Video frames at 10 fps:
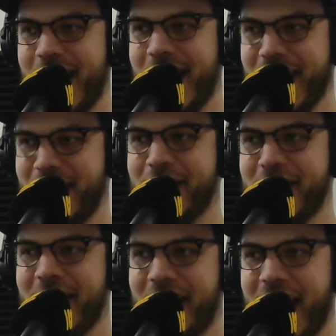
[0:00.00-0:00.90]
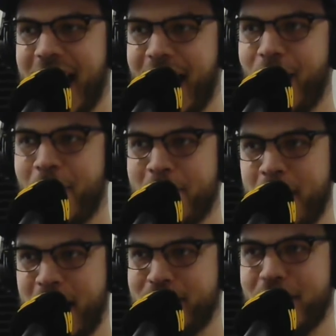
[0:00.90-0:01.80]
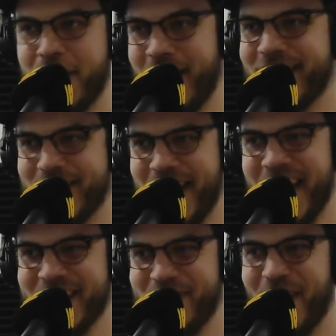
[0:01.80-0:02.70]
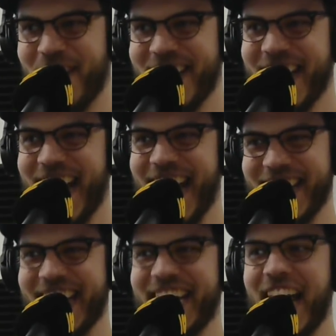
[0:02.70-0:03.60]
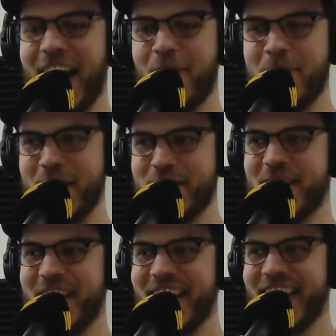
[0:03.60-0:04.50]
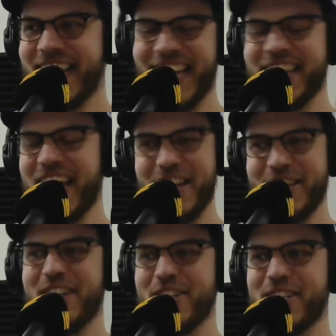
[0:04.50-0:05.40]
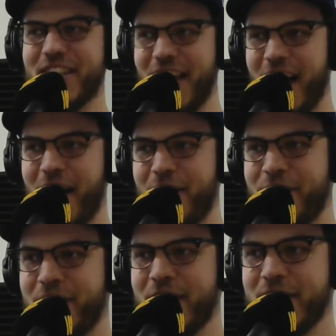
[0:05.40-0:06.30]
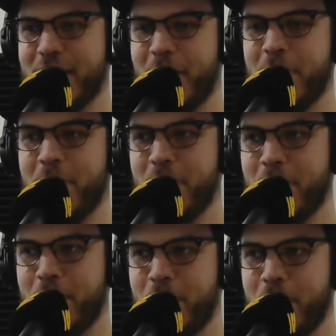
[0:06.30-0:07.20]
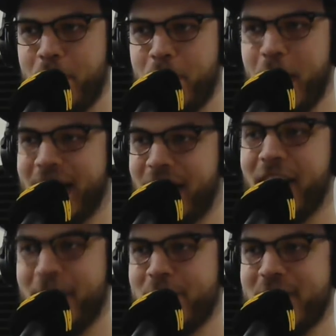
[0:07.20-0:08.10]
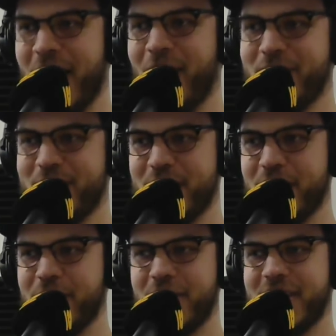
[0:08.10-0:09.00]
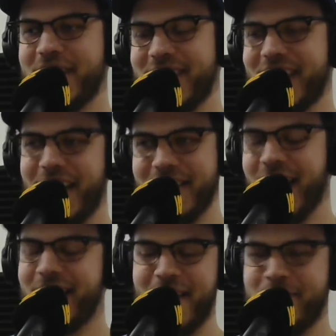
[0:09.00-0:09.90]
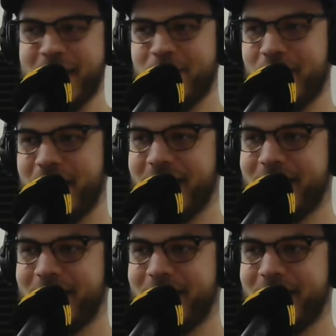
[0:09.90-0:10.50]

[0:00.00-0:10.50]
in how much they think the sky is falling and like how much, like, they just love to bring it on themselves too. I love Mets Twitter.